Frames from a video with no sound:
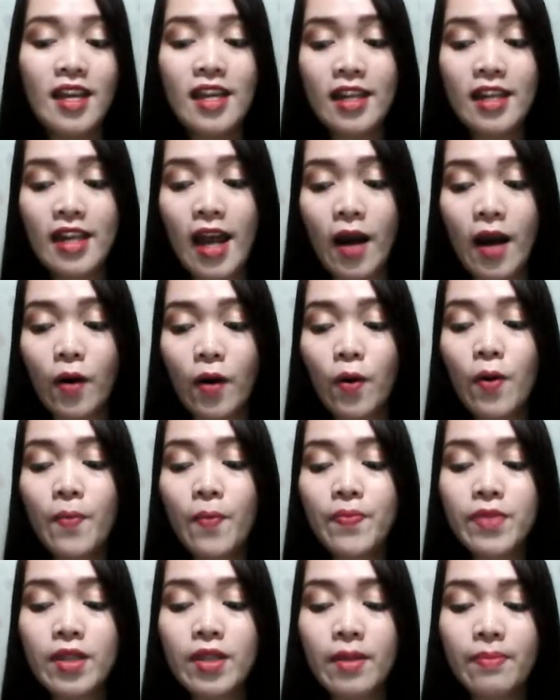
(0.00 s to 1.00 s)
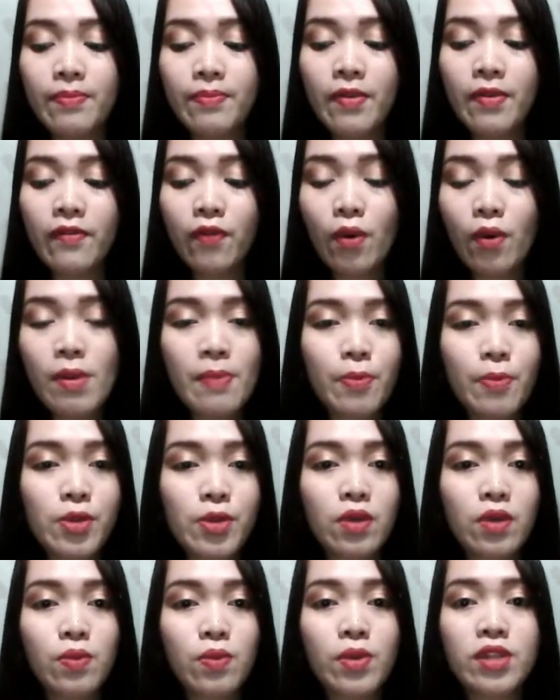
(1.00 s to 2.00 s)
Now, before we
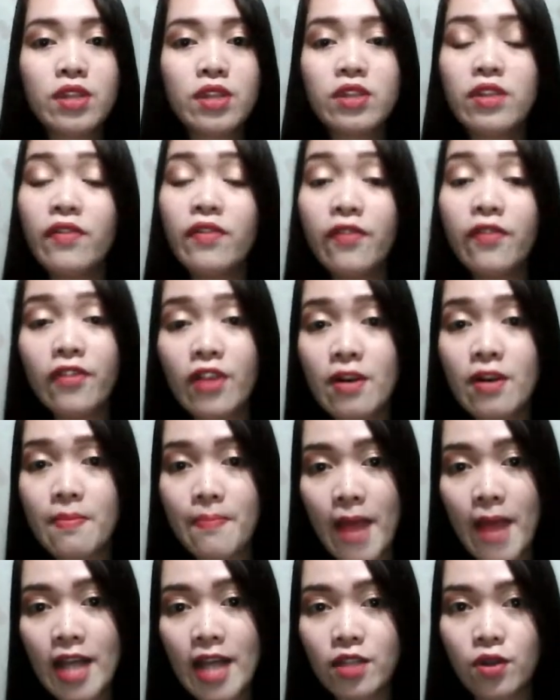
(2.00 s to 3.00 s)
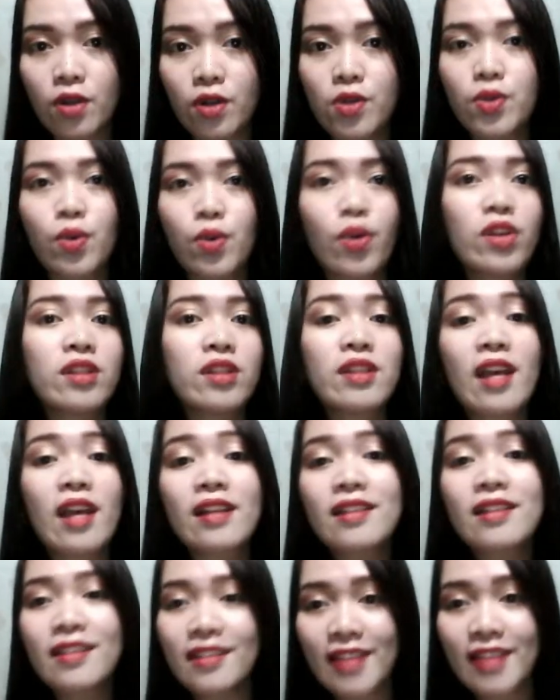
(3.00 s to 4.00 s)
proceed with the different patterns or
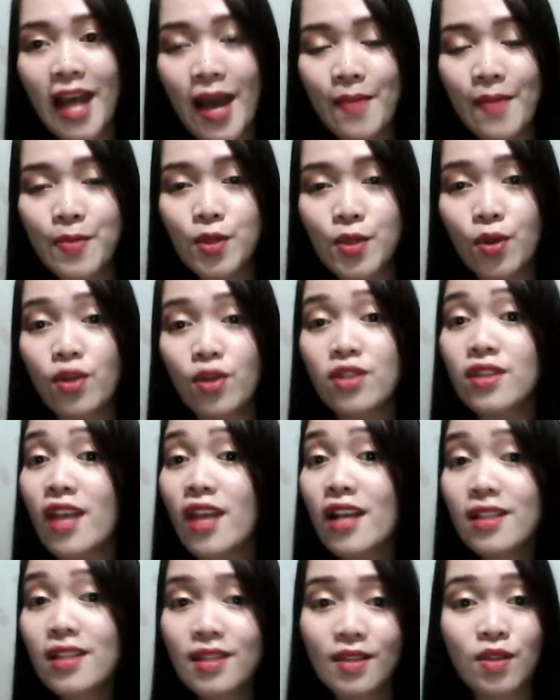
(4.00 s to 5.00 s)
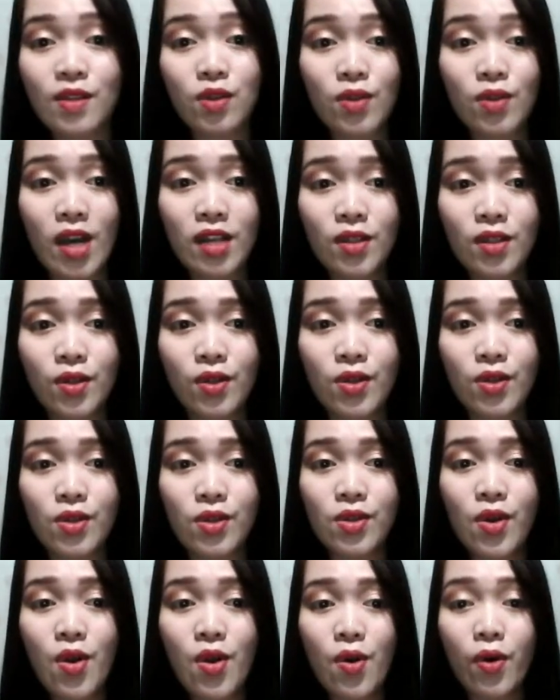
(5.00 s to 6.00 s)
text types or text
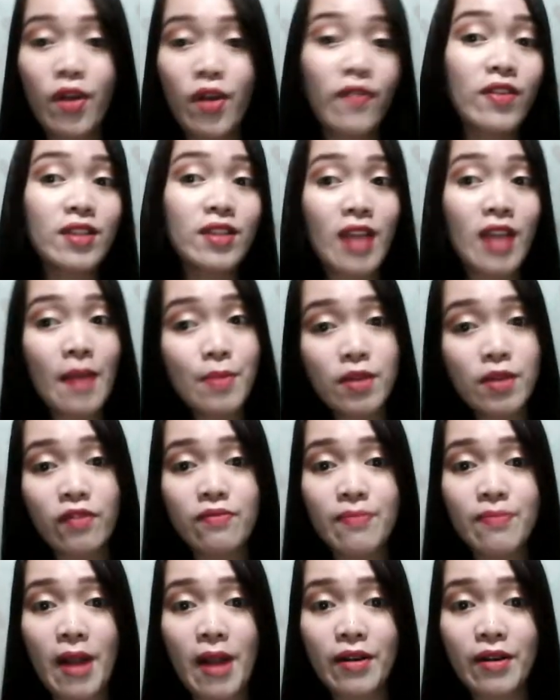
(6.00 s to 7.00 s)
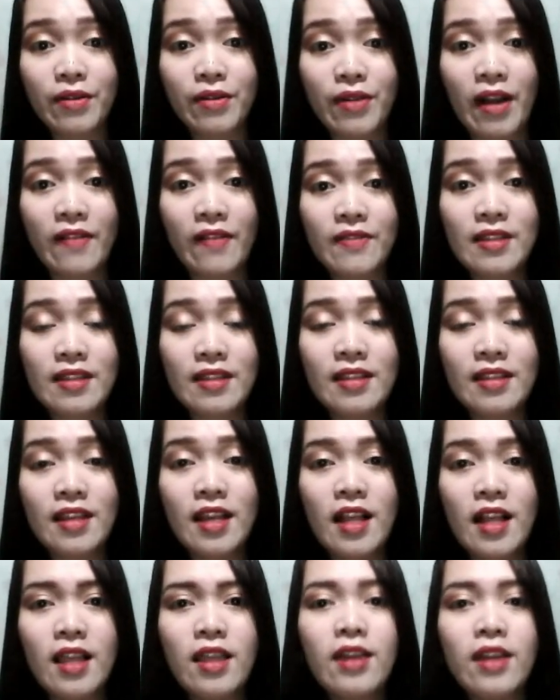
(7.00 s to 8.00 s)
structures or even types of paragraphs,
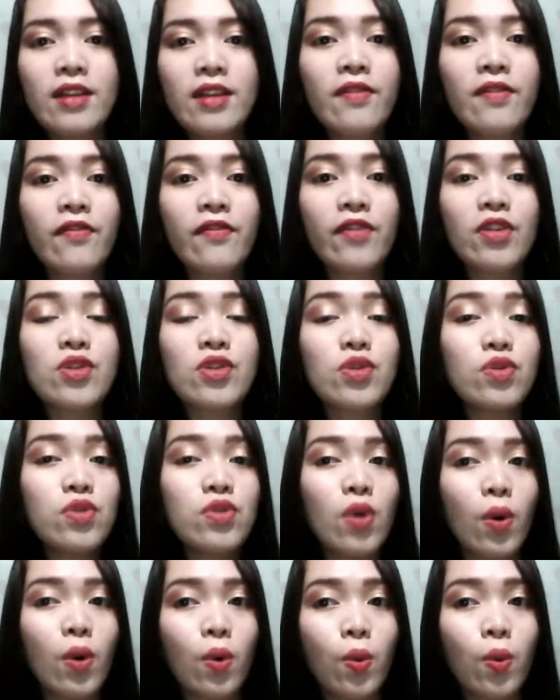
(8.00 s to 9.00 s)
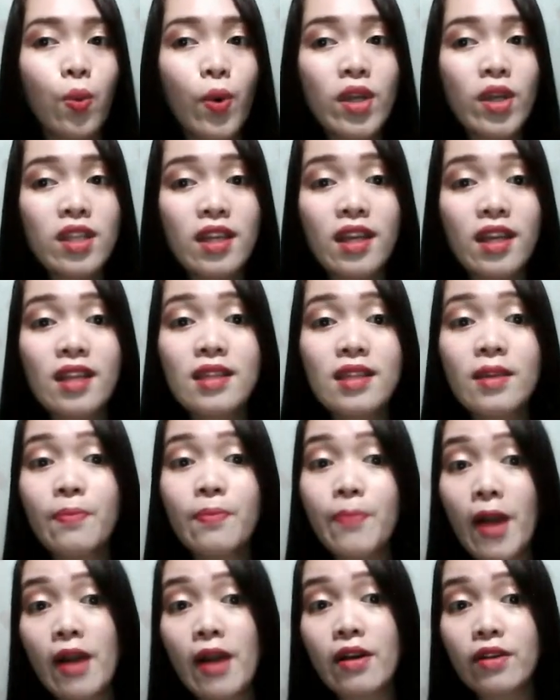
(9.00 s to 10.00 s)
let us first know what is a
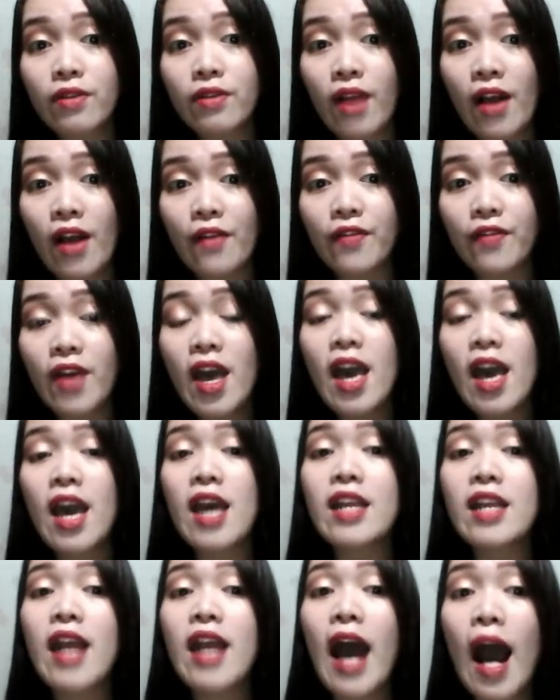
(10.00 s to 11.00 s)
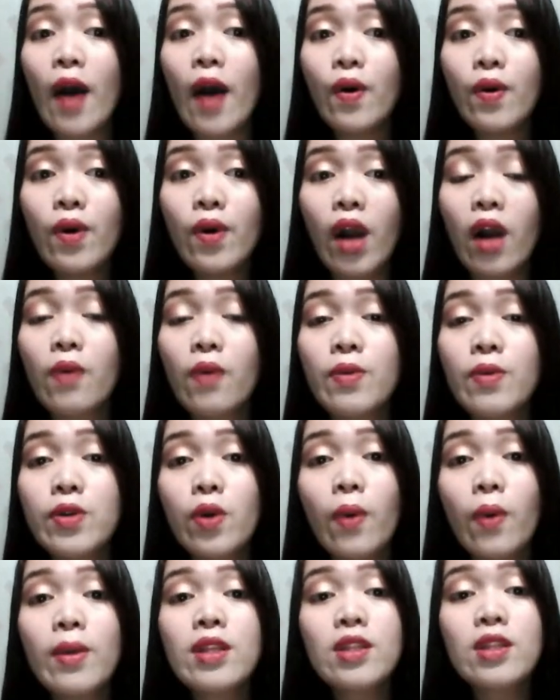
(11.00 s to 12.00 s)
paragraph and how are we
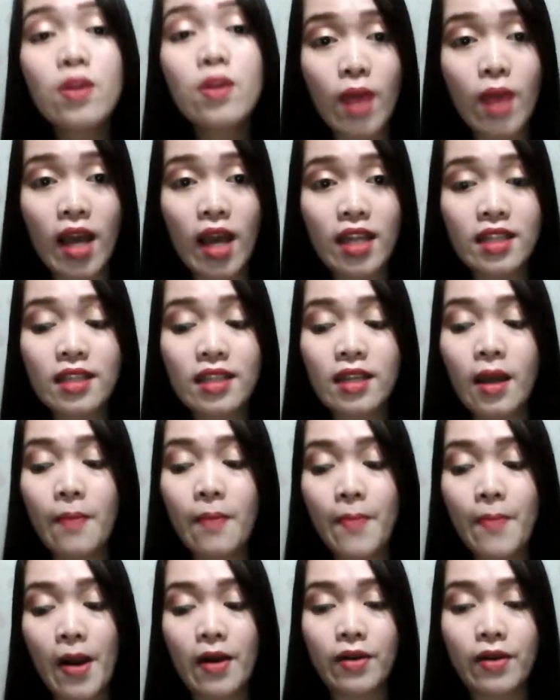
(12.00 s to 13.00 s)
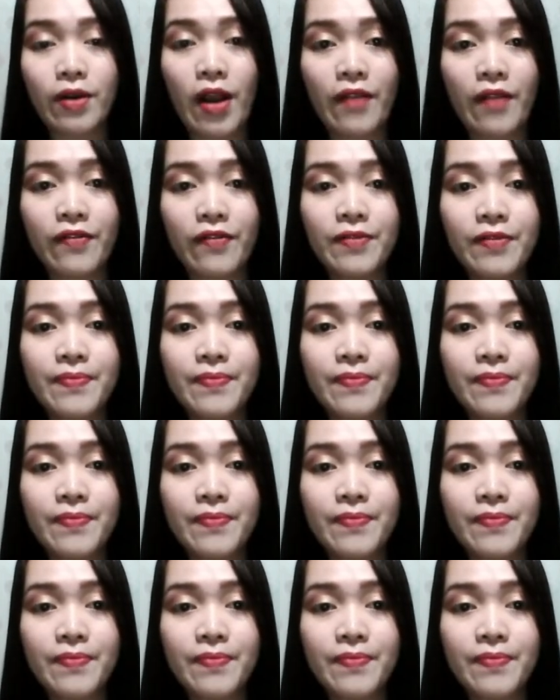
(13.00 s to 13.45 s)
going to write a paragraph.